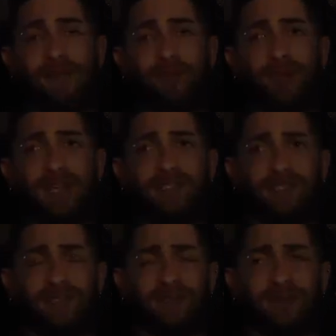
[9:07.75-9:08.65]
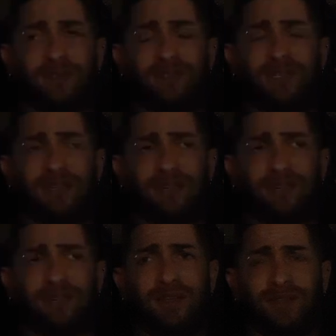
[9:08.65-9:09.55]
The price of the, the T,
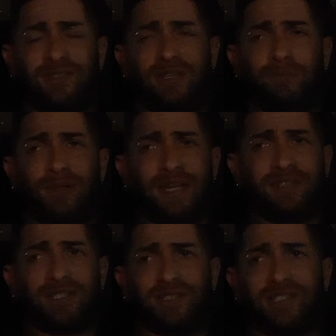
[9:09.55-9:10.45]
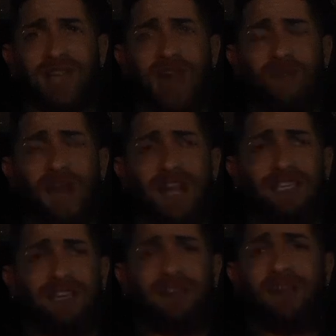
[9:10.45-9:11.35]
TLC plate is going to
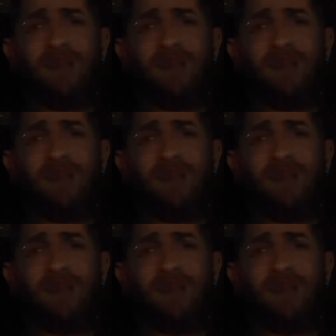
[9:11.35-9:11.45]
skyrocket.